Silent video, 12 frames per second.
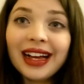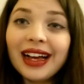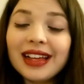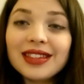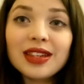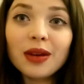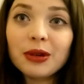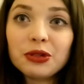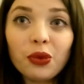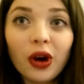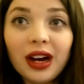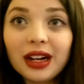It's so much
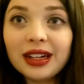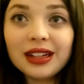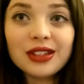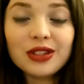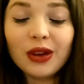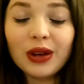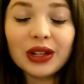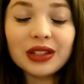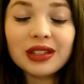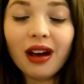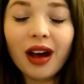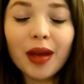work and so little
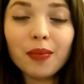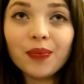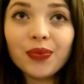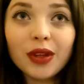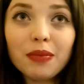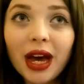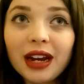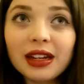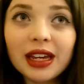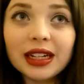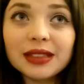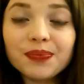time. I'm
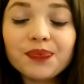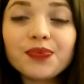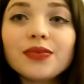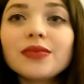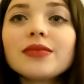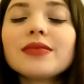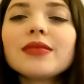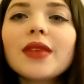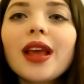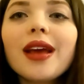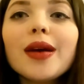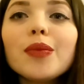panicking.
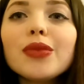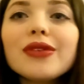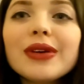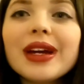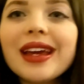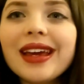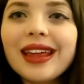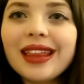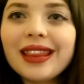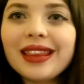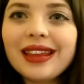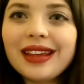Breathe.
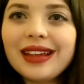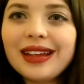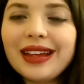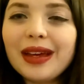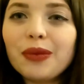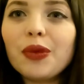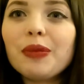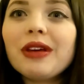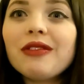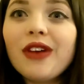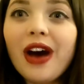It will be